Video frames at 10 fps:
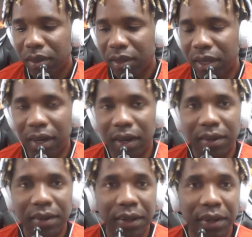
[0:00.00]
They
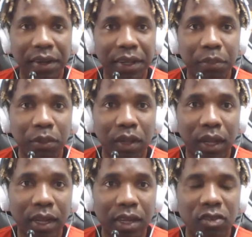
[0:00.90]
are labeled
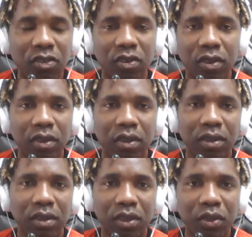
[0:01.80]
as,
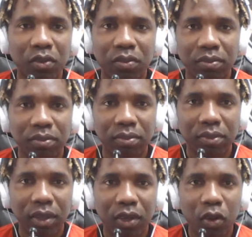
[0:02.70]

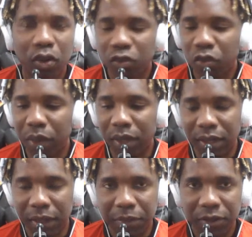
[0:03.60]
they call so many
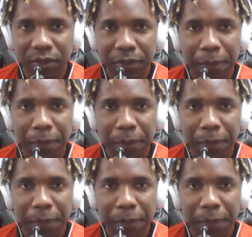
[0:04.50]
names.